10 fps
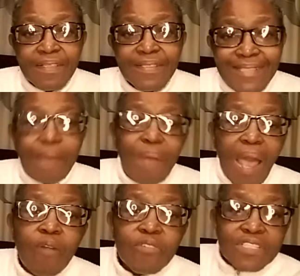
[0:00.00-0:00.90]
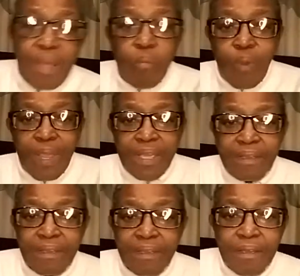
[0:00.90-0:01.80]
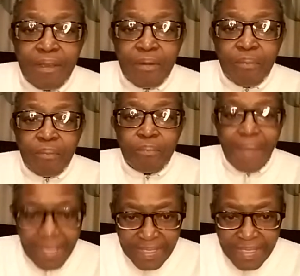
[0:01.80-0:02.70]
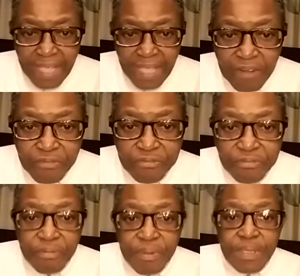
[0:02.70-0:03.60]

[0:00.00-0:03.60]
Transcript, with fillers: somehow, somewhere by herself.